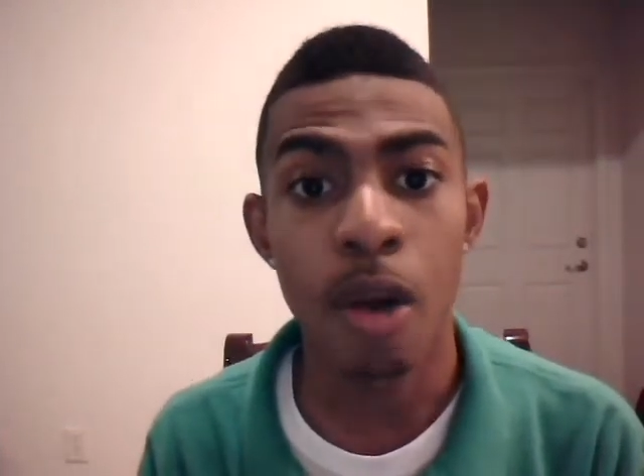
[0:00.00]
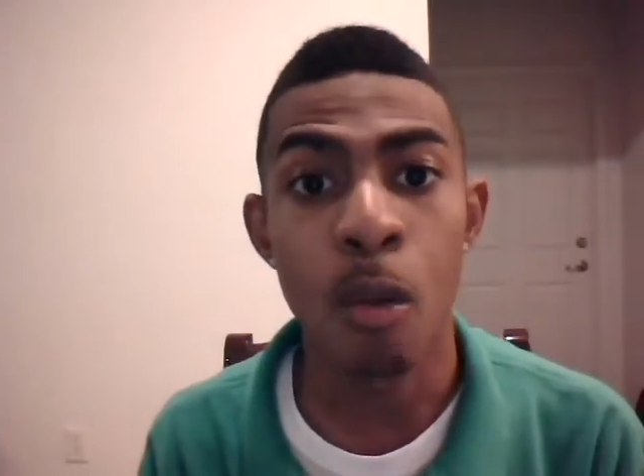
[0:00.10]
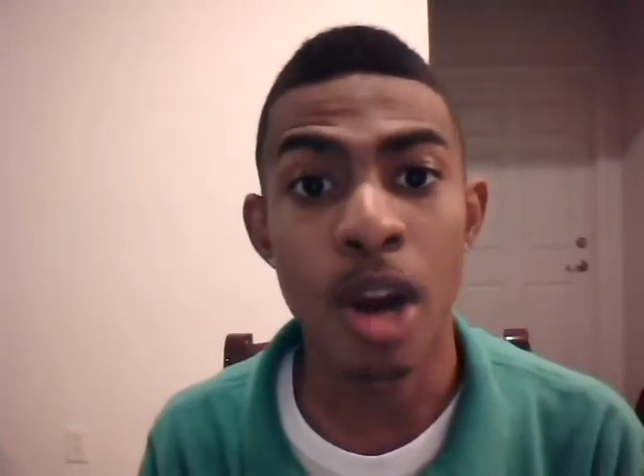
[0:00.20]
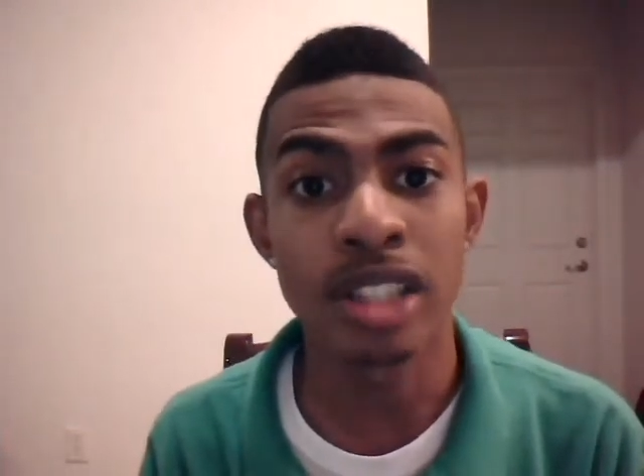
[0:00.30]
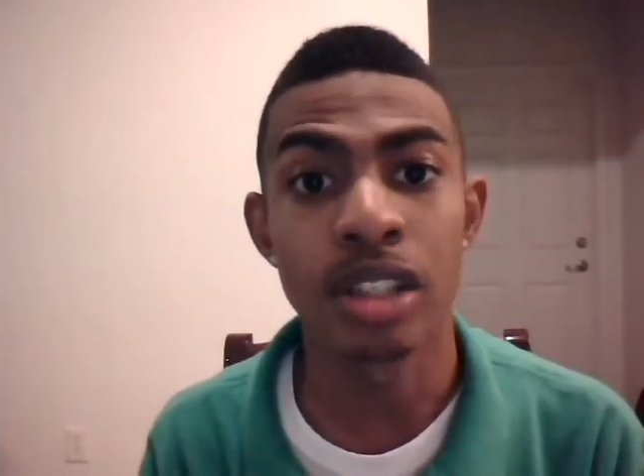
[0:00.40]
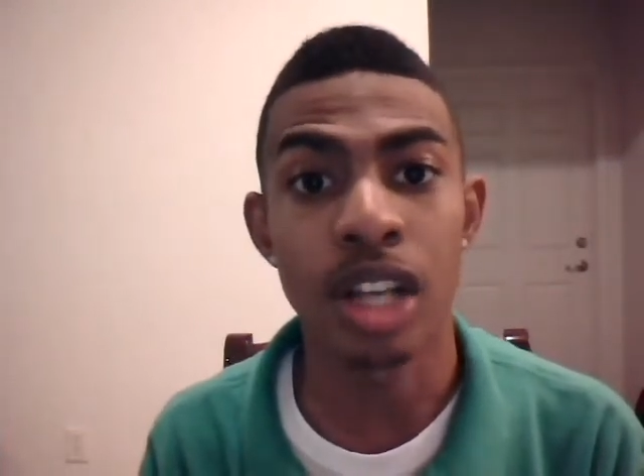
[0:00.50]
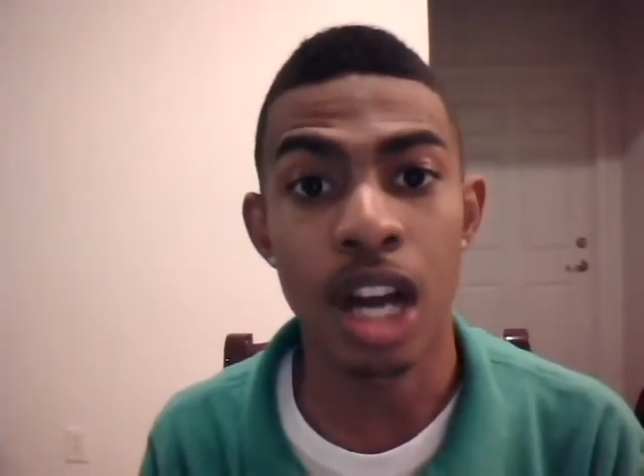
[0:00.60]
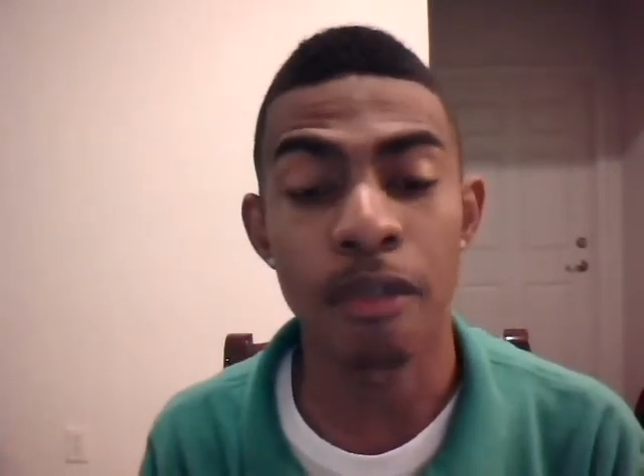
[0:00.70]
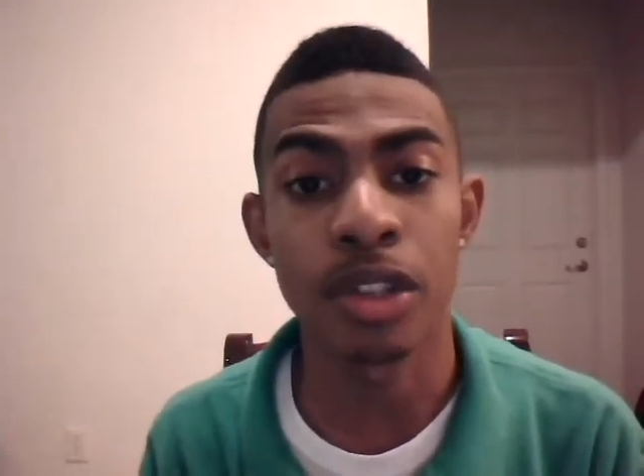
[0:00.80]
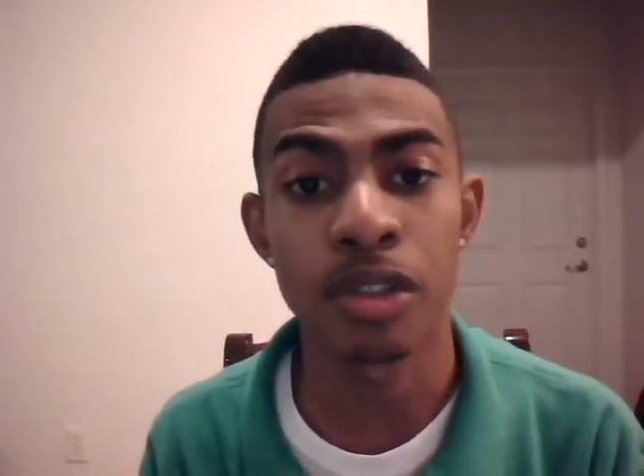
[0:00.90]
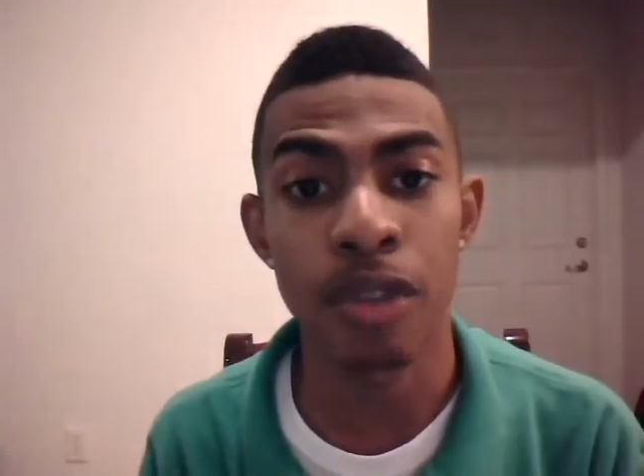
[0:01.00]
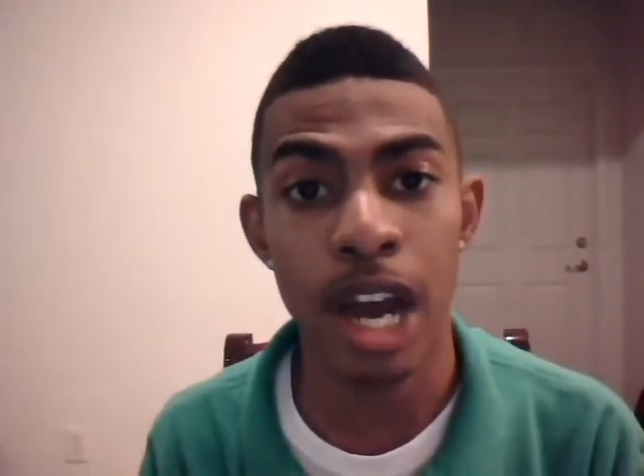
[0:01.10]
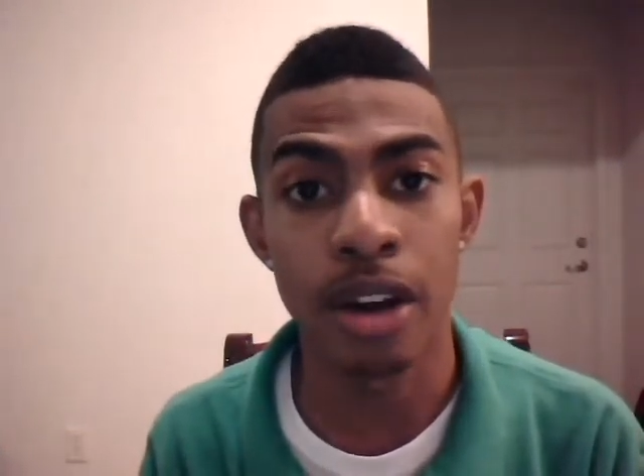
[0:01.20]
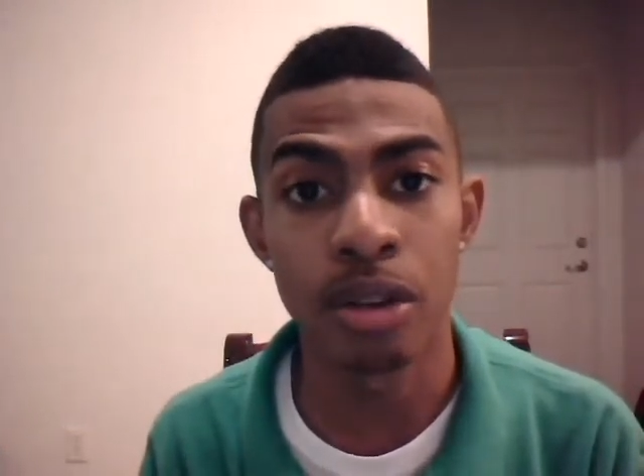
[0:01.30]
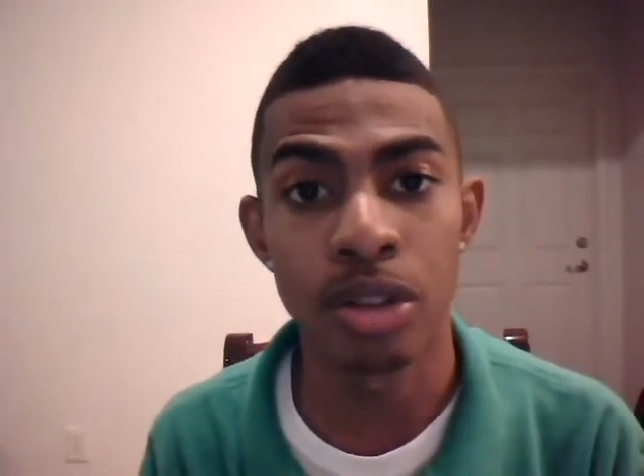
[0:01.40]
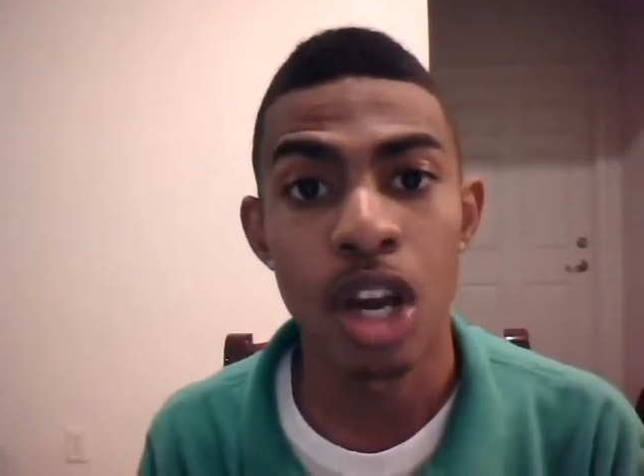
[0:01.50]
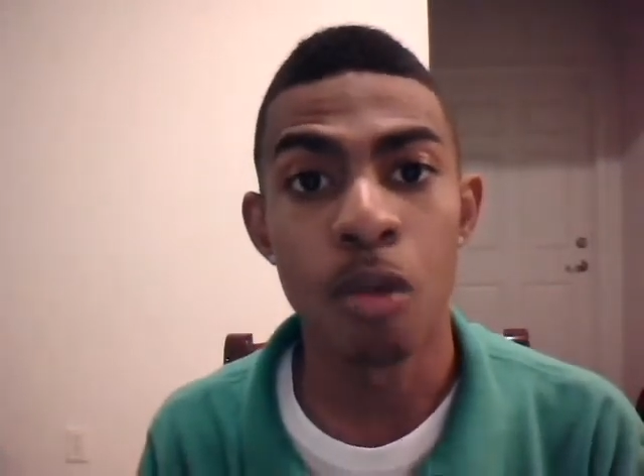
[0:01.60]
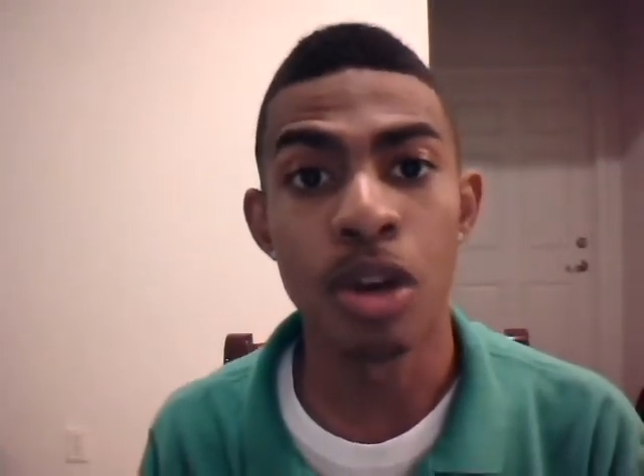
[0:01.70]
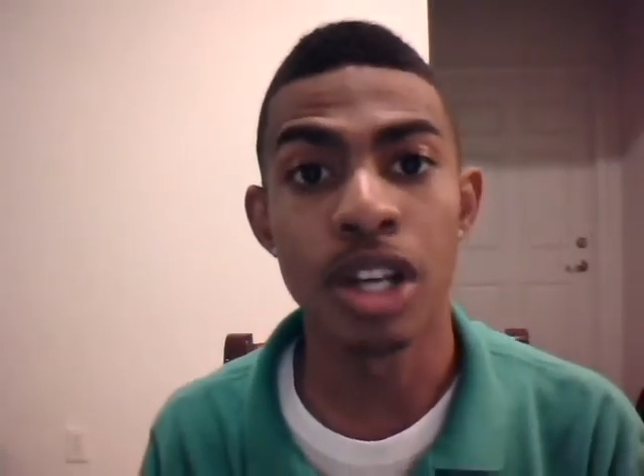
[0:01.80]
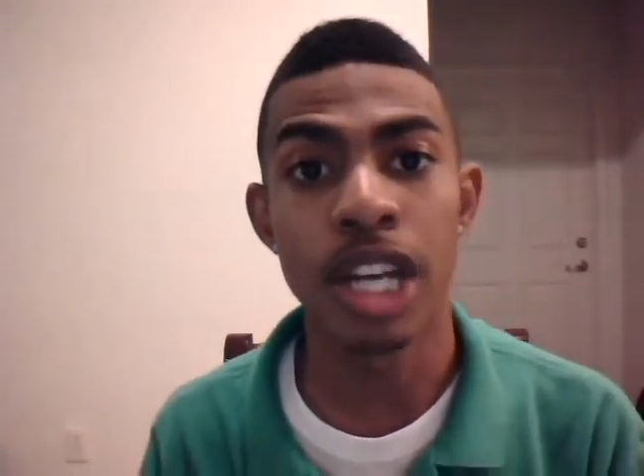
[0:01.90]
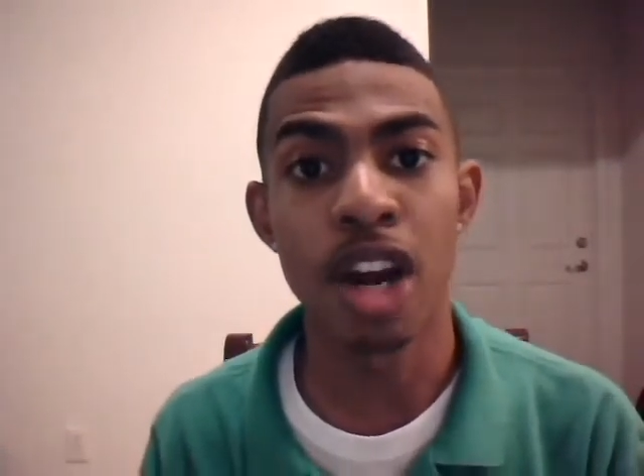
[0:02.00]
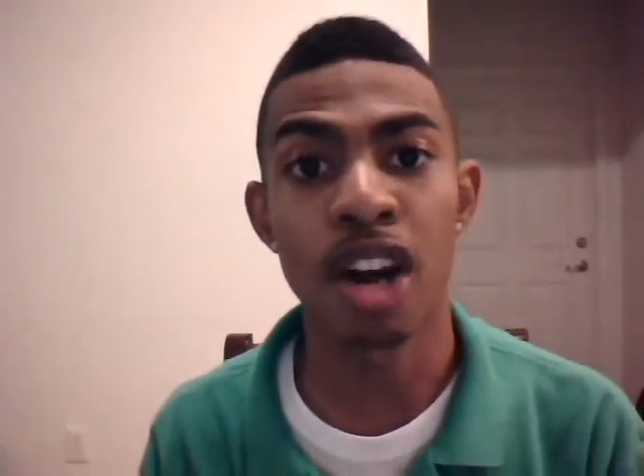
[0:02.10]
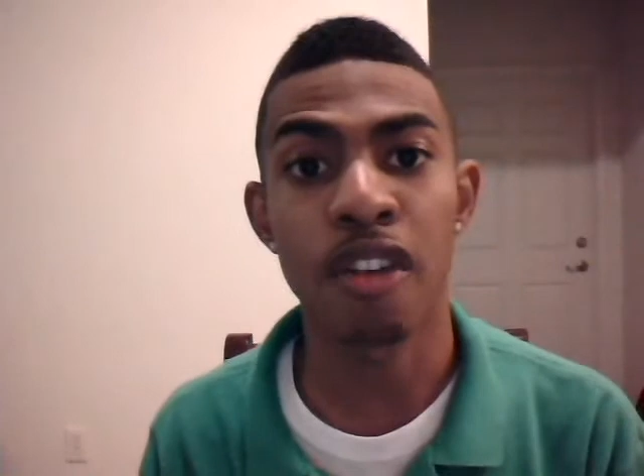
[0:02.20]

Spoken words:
Western Conference Finals when Derek